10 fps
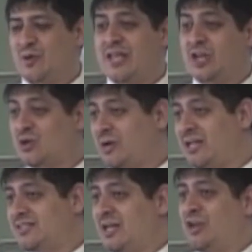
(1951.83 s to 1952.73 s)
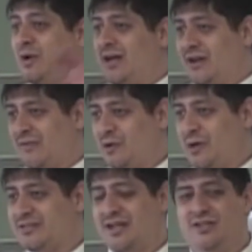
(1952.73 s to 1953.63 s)
The way the Koreans are going out
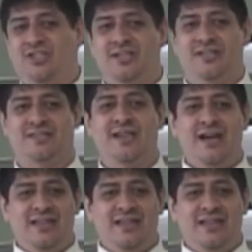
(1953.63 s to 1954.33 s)
everywhere telling Jesus,